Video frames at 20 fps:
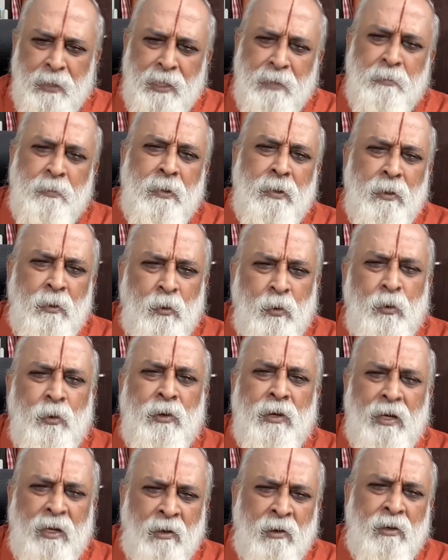
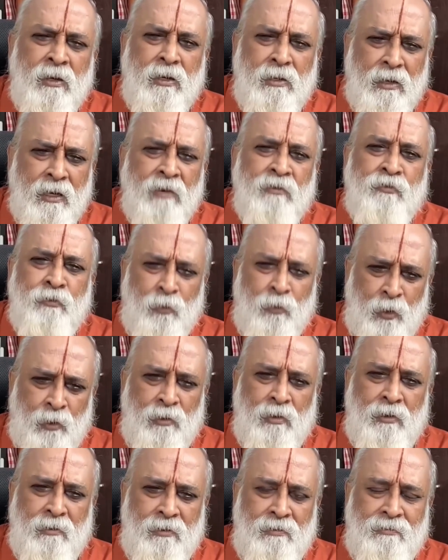who cannot
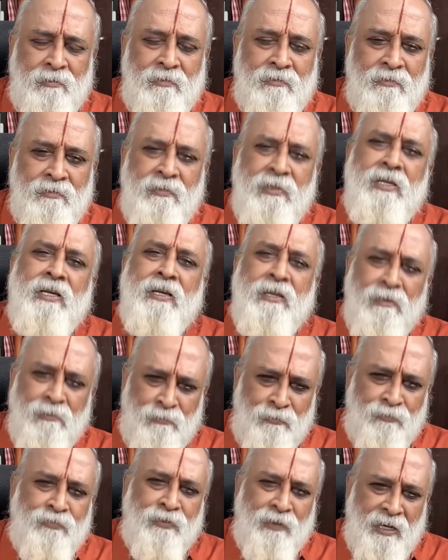afford, we
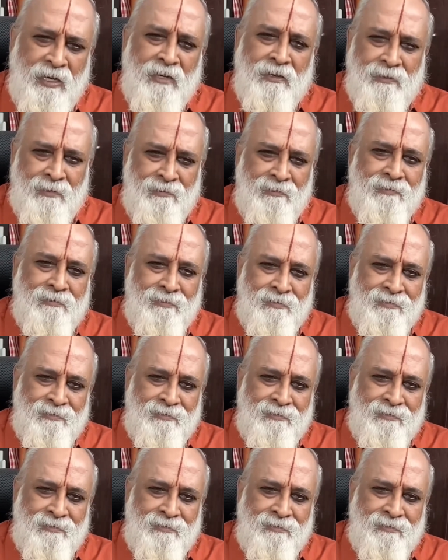give free.